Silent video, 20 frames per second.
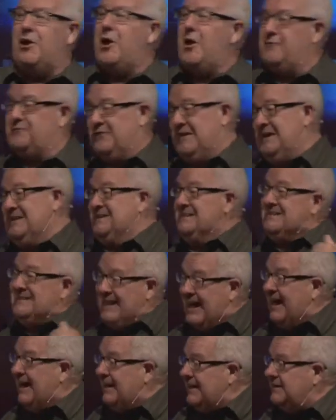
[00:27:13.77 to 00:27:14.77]
off at
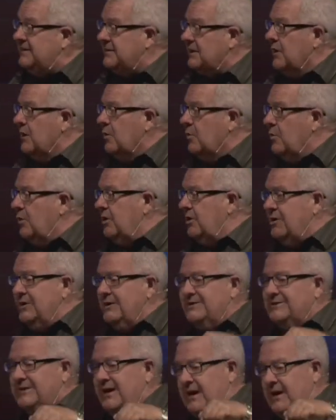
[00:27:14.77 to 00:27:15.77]
night. We're going
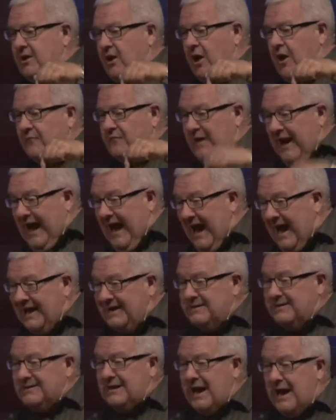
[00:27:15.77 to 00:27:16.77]
to take off
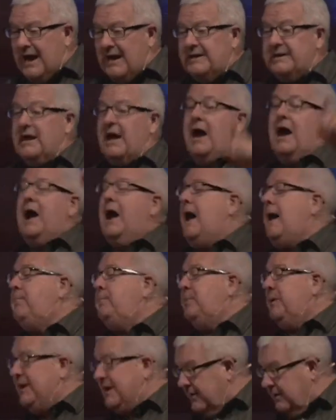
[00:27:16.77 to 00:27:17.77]
at night
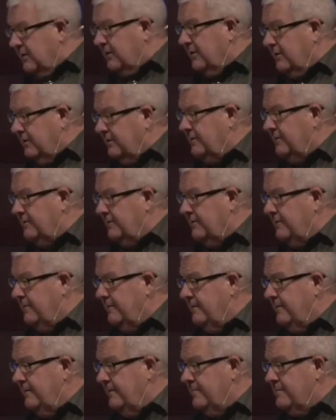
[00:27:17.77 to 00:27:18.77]
uphill
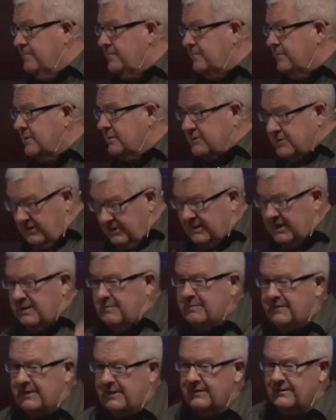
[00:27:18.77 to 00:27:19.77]
to
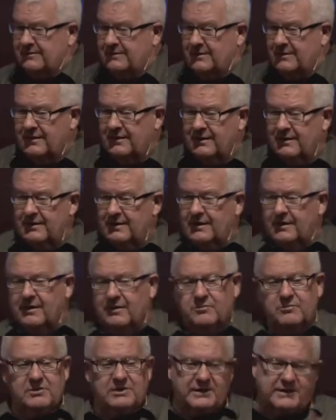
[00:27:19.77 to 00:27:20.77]
Gibeon.
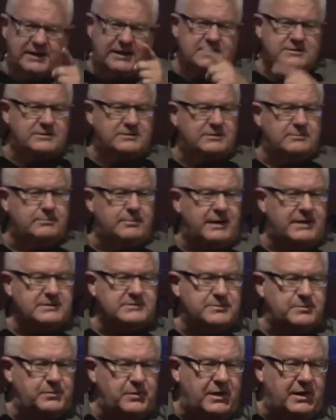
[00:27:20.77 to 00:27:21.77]
We're going to catch them by
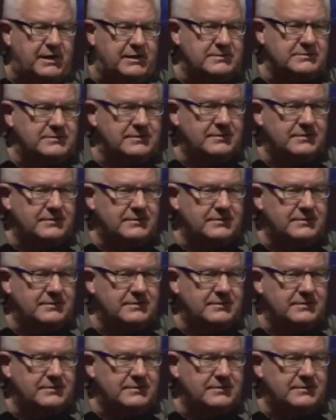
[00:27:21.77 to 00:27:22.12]
surprise.